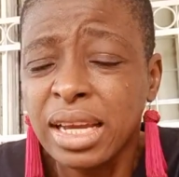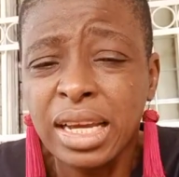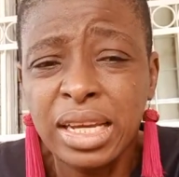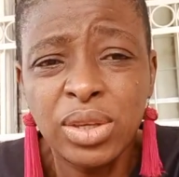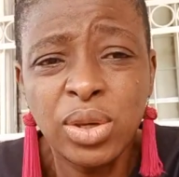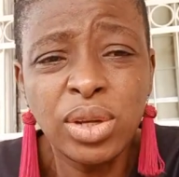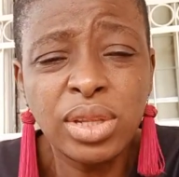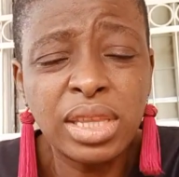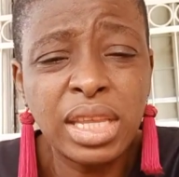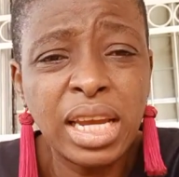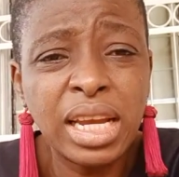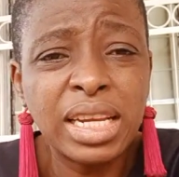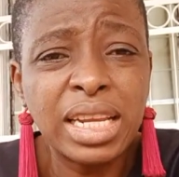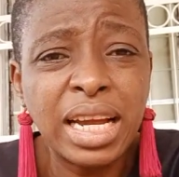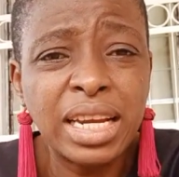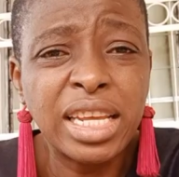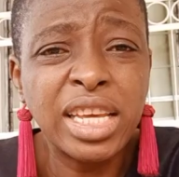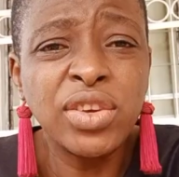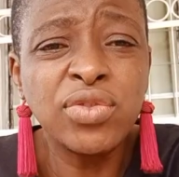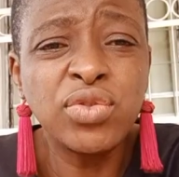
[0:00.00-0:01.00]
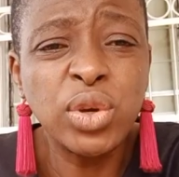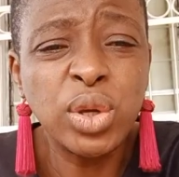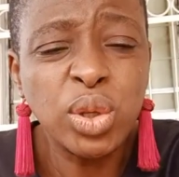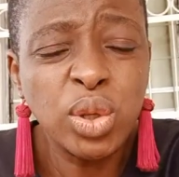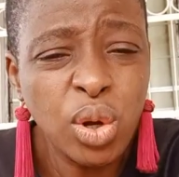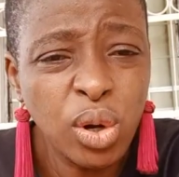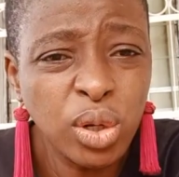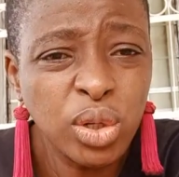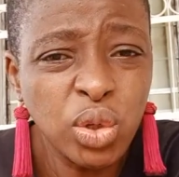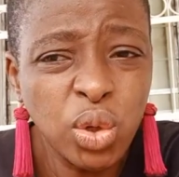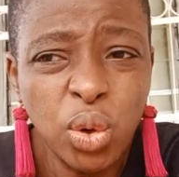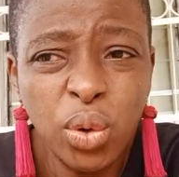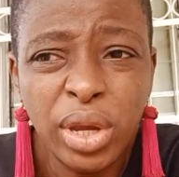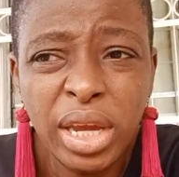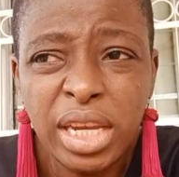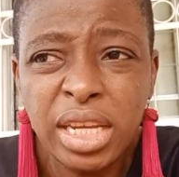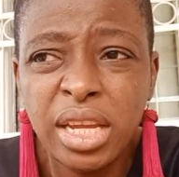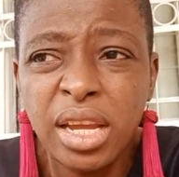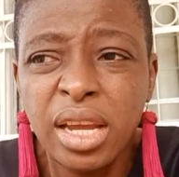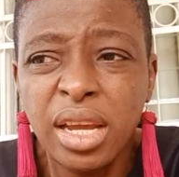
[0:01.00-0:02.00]
You think that if you don't do
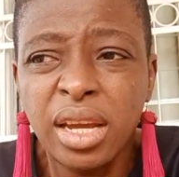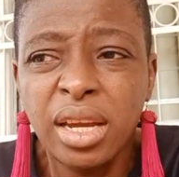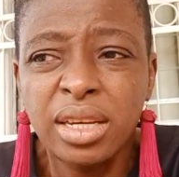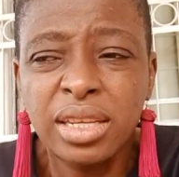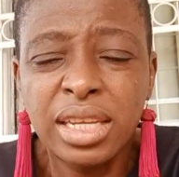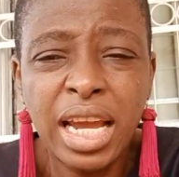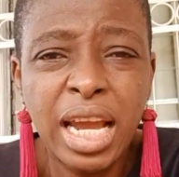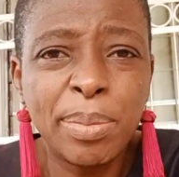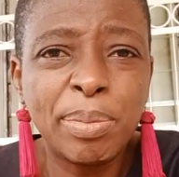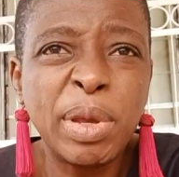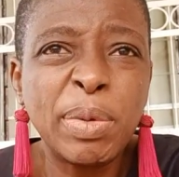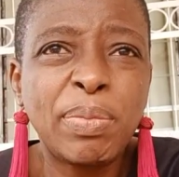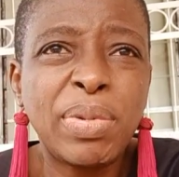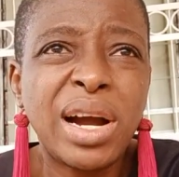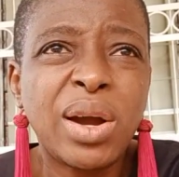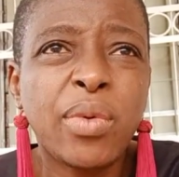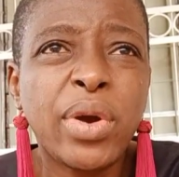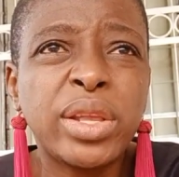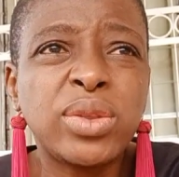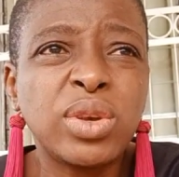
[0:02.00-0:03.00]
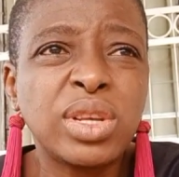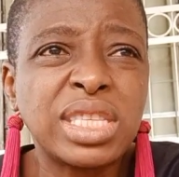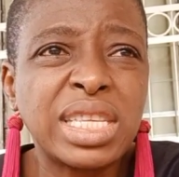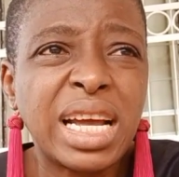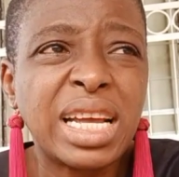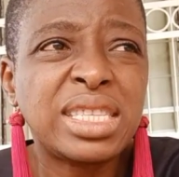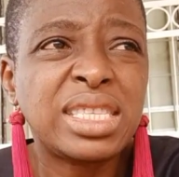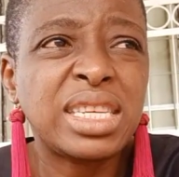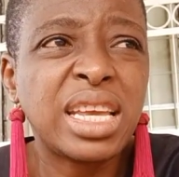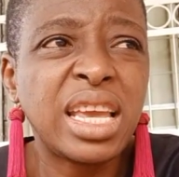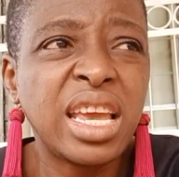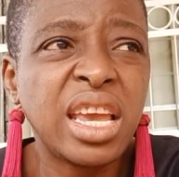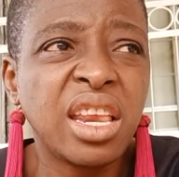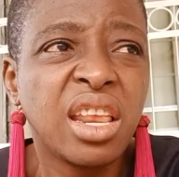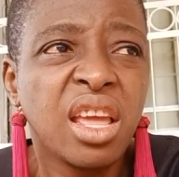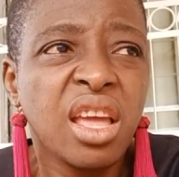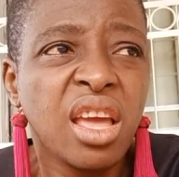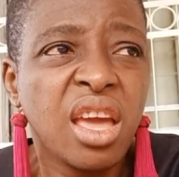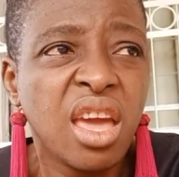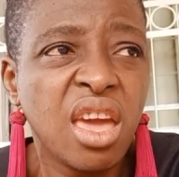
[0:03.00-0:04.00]
it, then people are going to start saying,
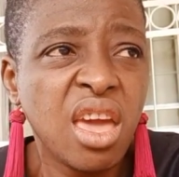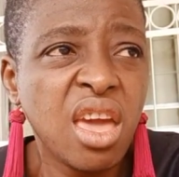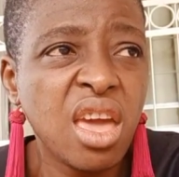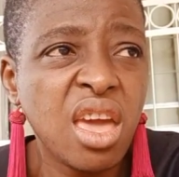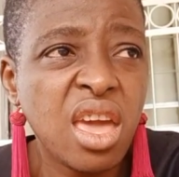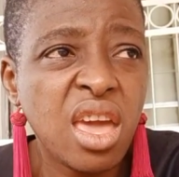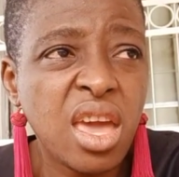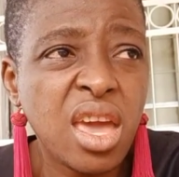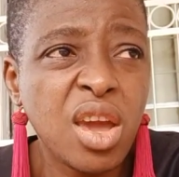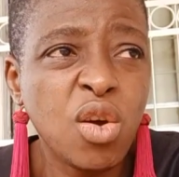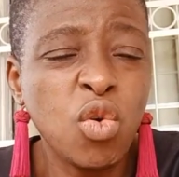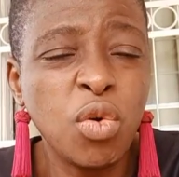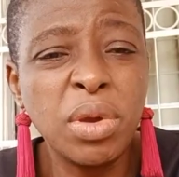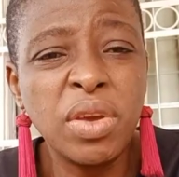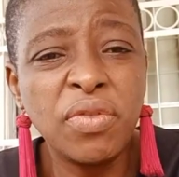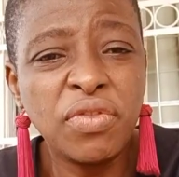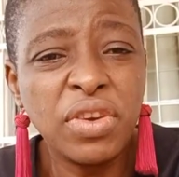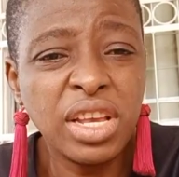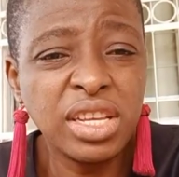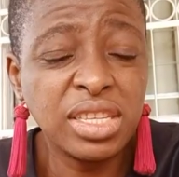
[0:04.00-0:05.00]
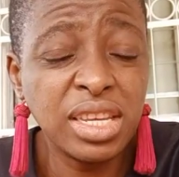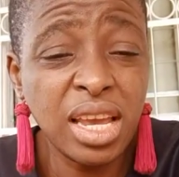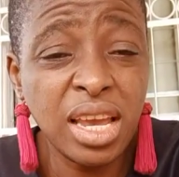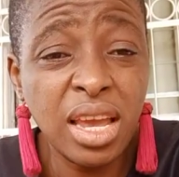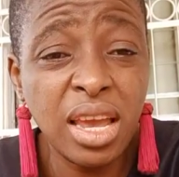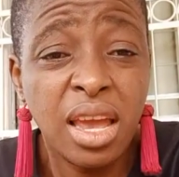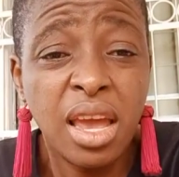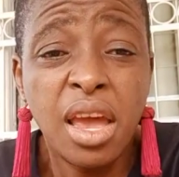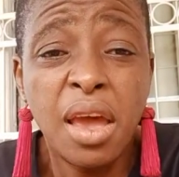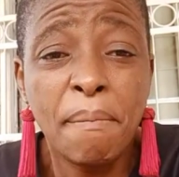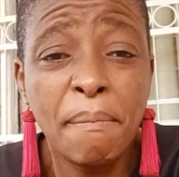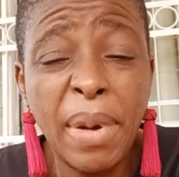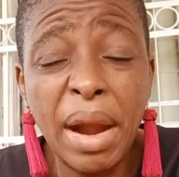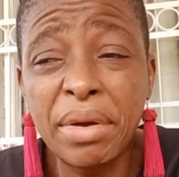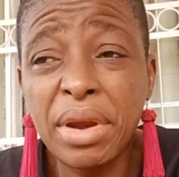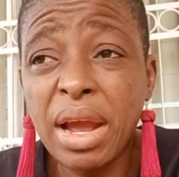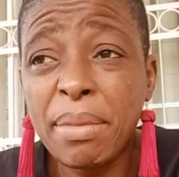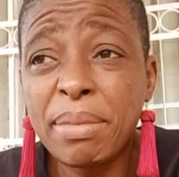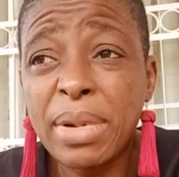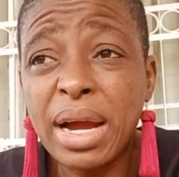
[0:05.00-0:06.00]
hey, we feel say
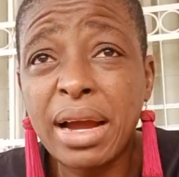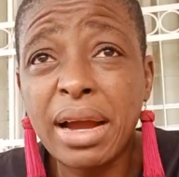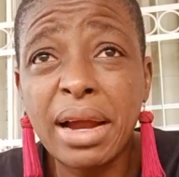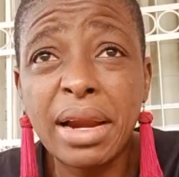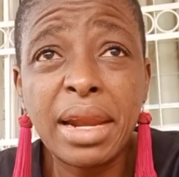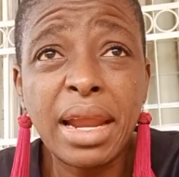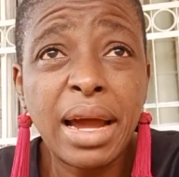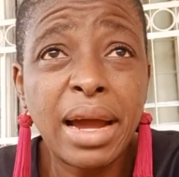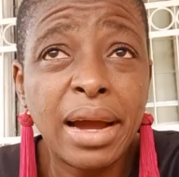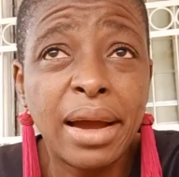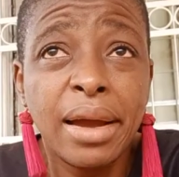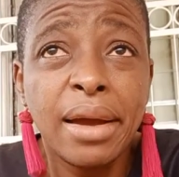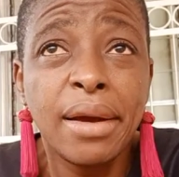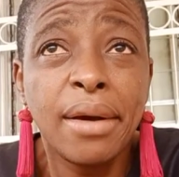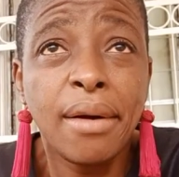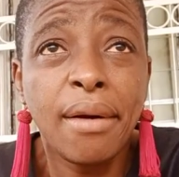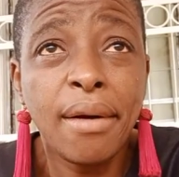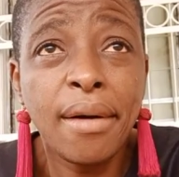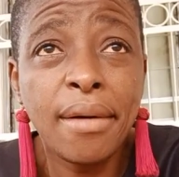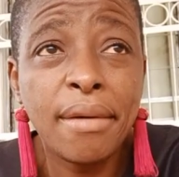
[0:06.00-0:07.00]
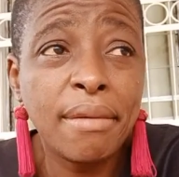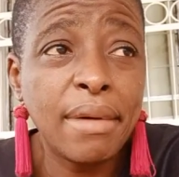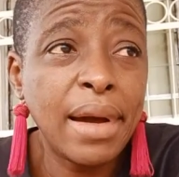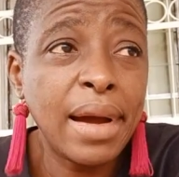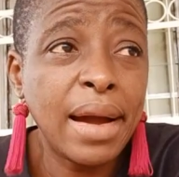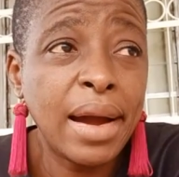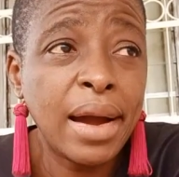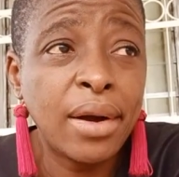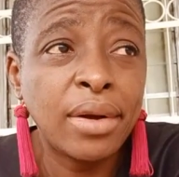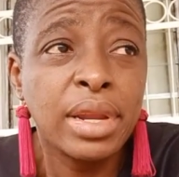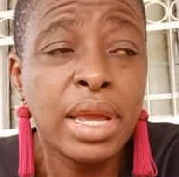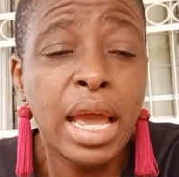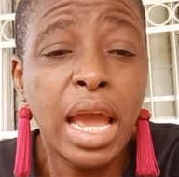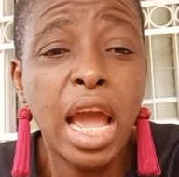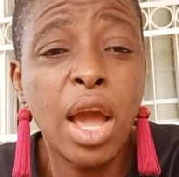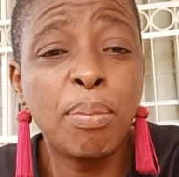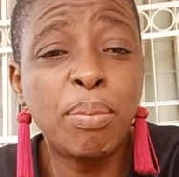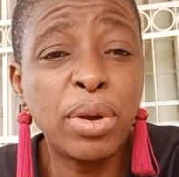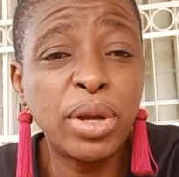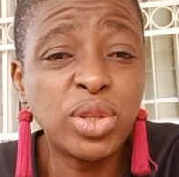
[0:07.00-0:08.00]
Maria Abanga na all round,
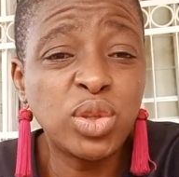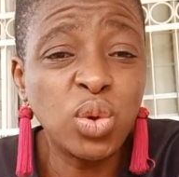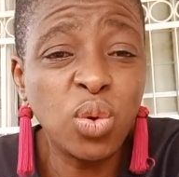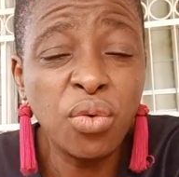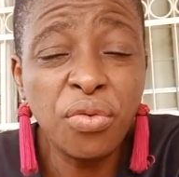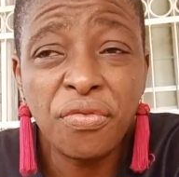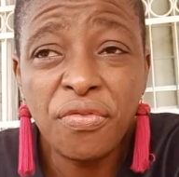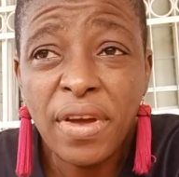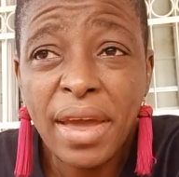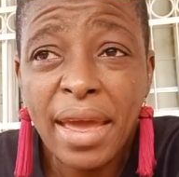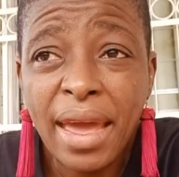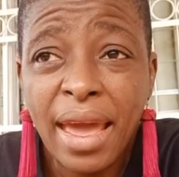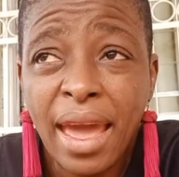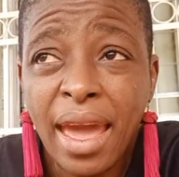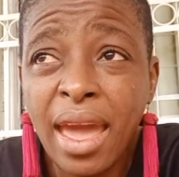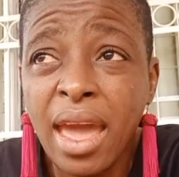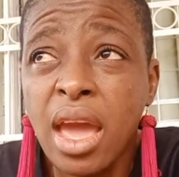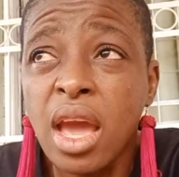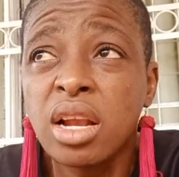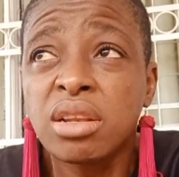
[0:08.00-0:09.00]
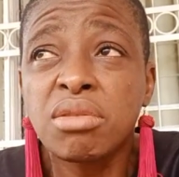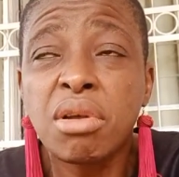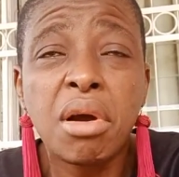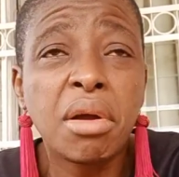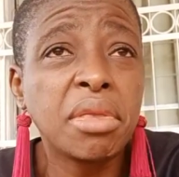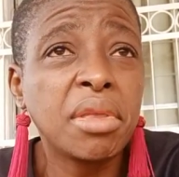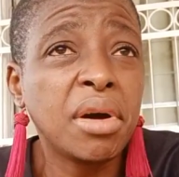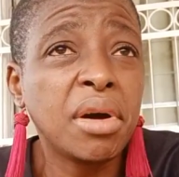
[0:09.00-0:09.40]
epe tout fait, no,